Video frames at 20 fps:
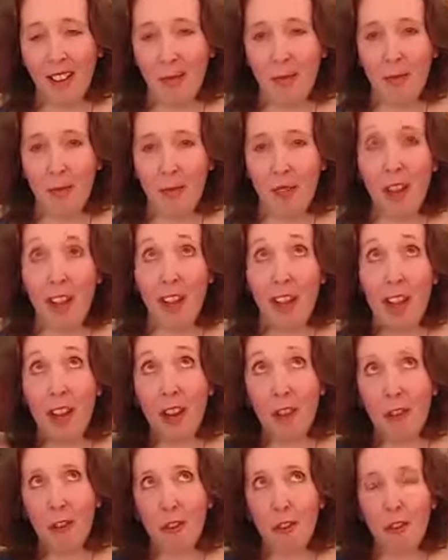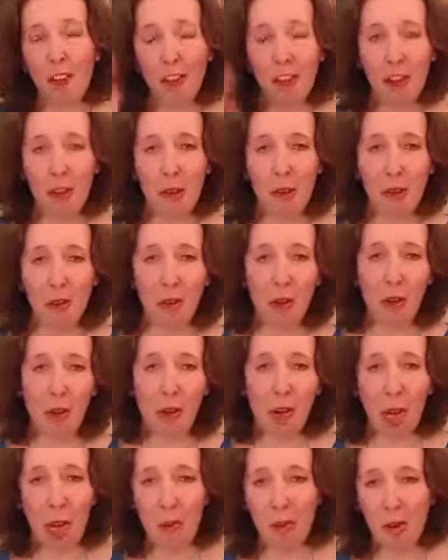the lights flickered before I
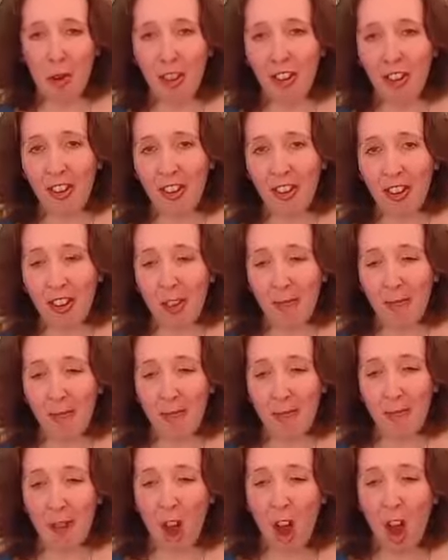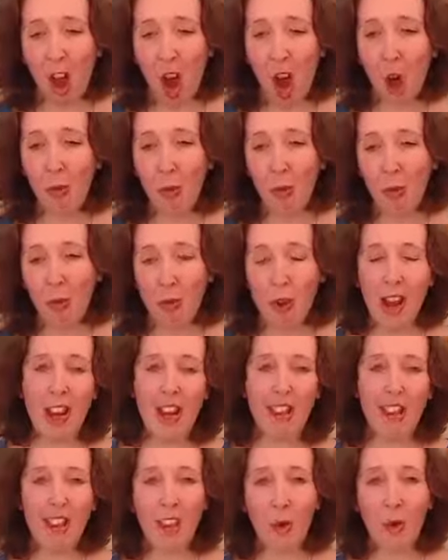came on today. My heart was
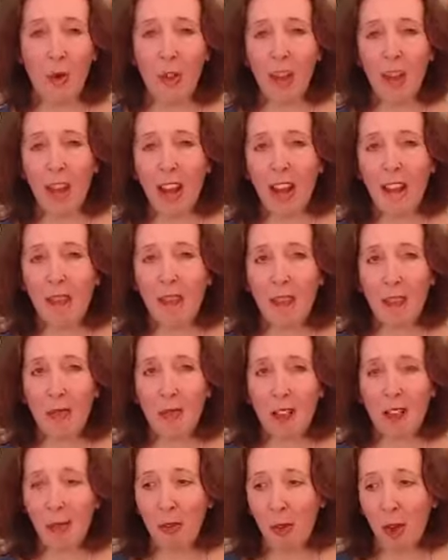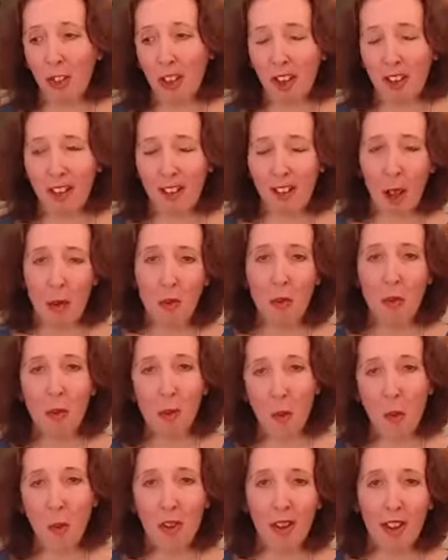racing, which tends to be when they step
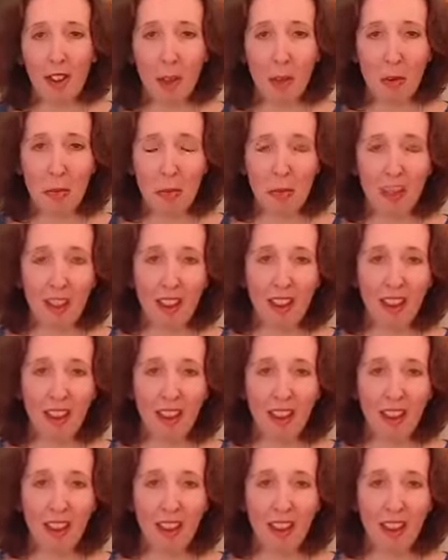forward to help me.